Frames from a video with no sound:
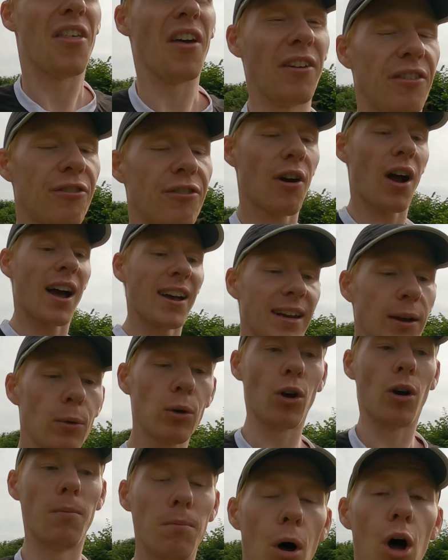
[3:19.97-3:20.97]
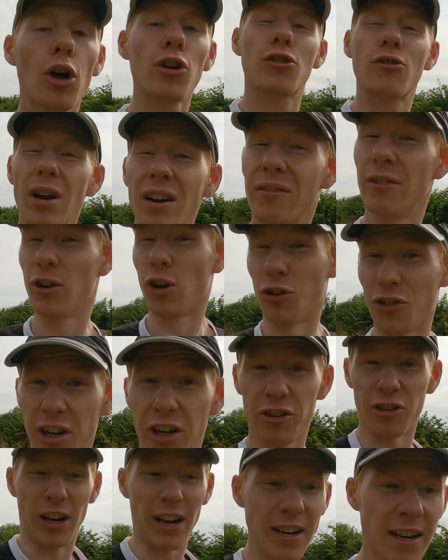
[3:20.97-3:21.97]
Then Friday we've got more strength and
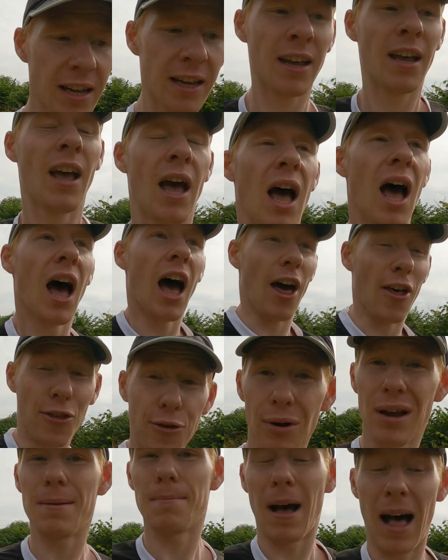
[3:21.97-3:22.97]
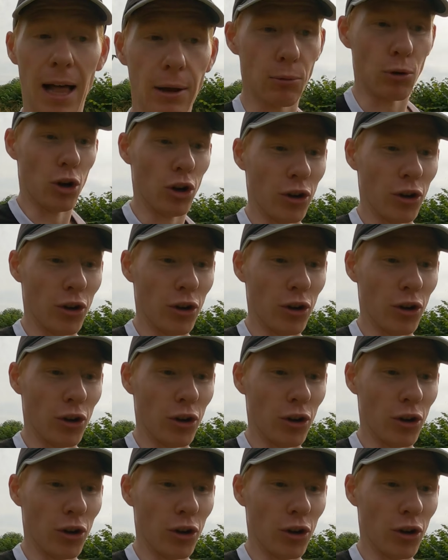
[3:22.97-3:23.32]
conditioning, a 3 mile